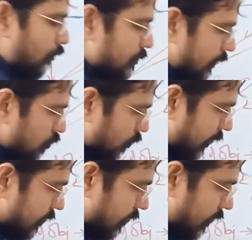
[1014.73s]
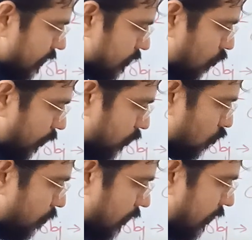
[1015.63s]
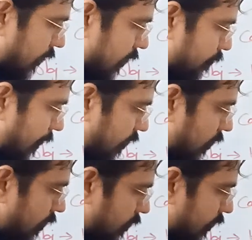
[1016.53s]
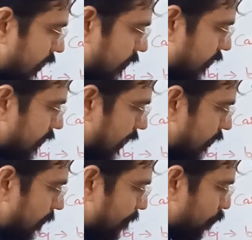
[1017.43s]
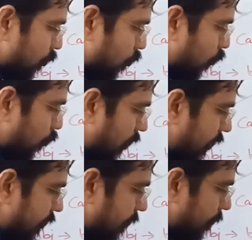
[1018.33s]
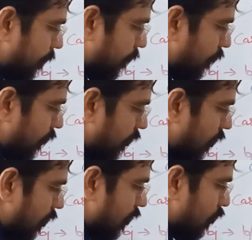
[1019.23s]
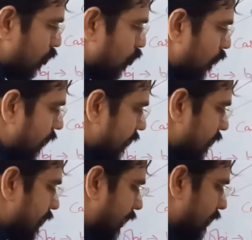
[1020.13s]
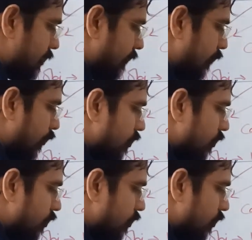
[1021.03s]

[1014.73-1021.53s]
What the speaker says: object, so it is going to be greater than 1. So you will understand this when we will